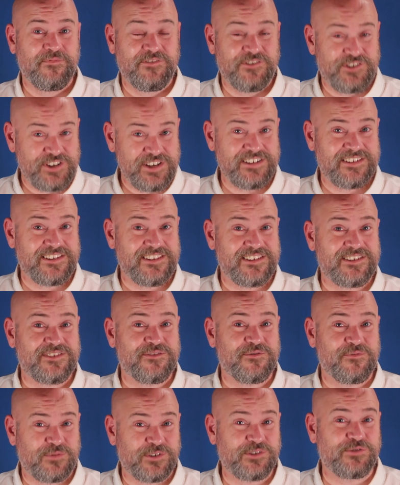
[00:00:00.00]
Jesus
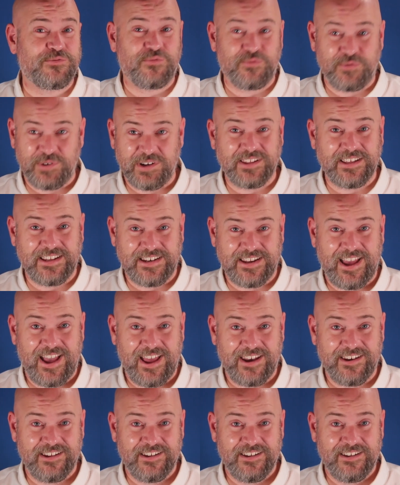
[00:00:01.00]
was really
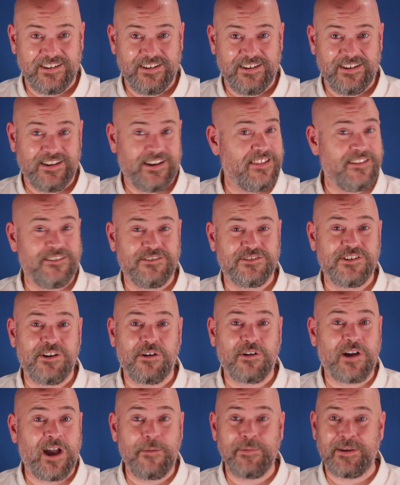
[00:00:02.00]
dead, and there's
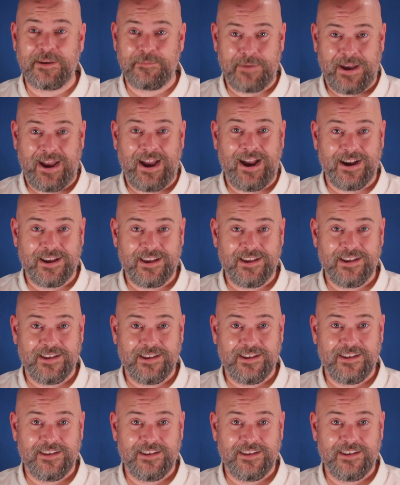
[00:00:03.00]
no coming back.